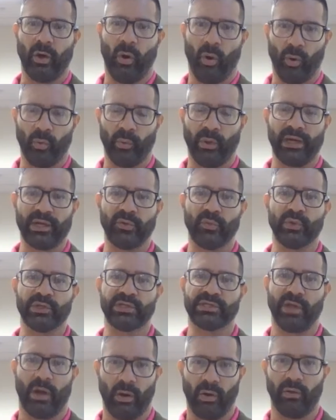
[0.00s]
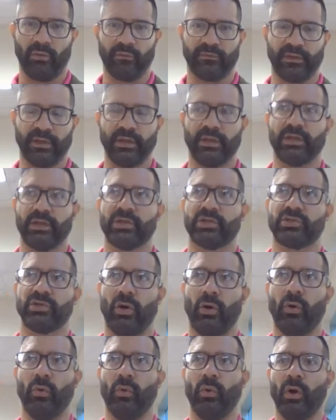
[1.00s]
already resolved.
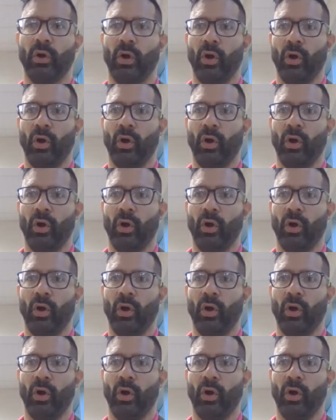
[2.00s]
So